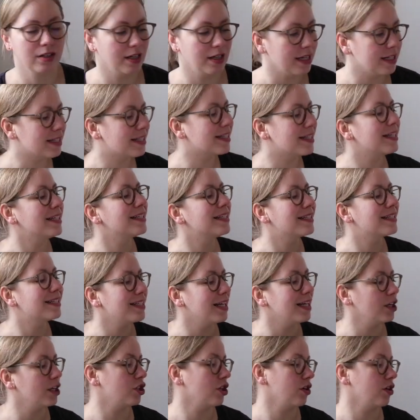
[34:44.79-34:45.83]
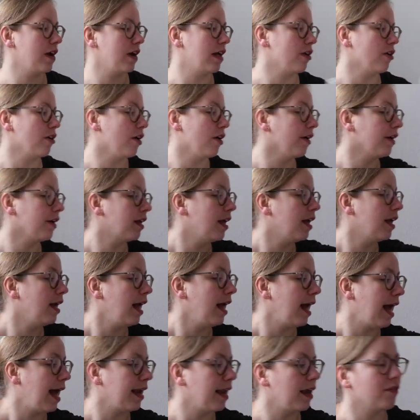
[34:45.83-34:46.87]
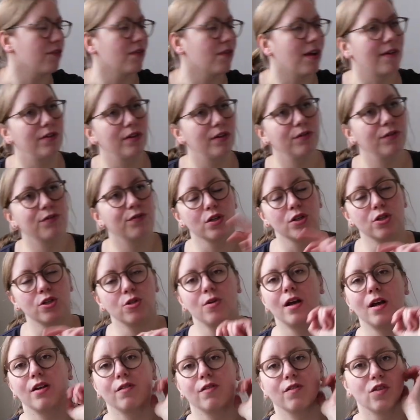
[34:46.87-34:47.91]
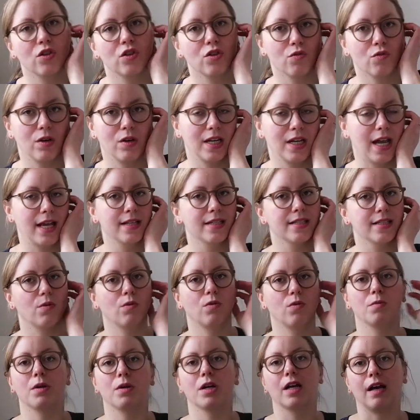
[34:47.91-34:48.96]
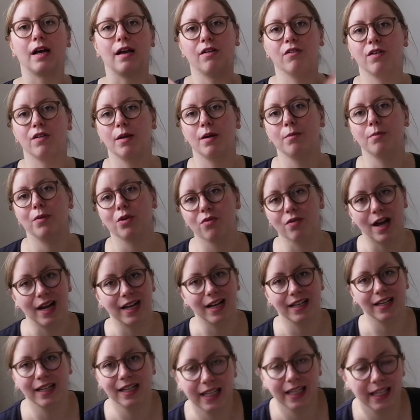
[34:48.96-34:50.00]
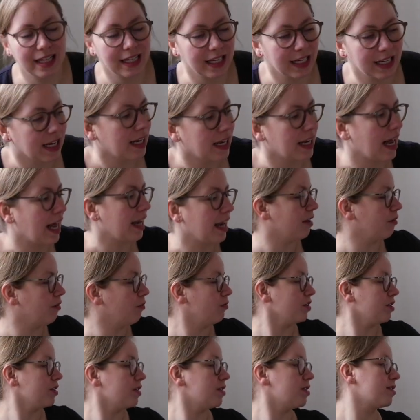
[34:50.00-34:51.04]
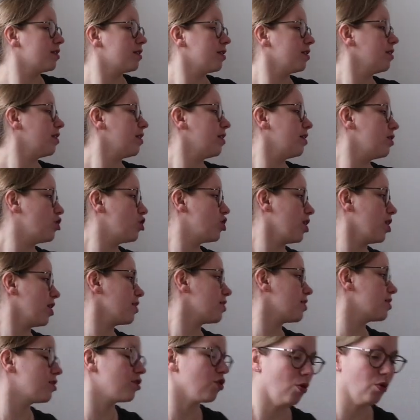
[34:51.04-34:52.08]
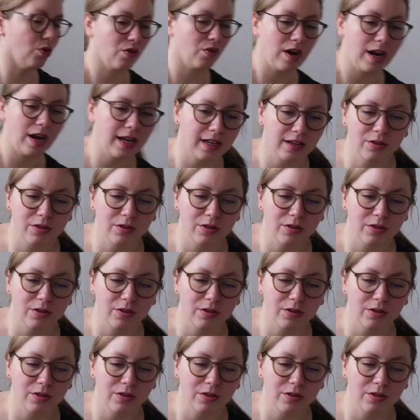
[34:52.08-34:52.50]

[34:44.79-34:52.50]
It's such a great yarn. At Unravel, for 2 out of the 3 days, I wore my coloring book raglan in it, and it was just so great.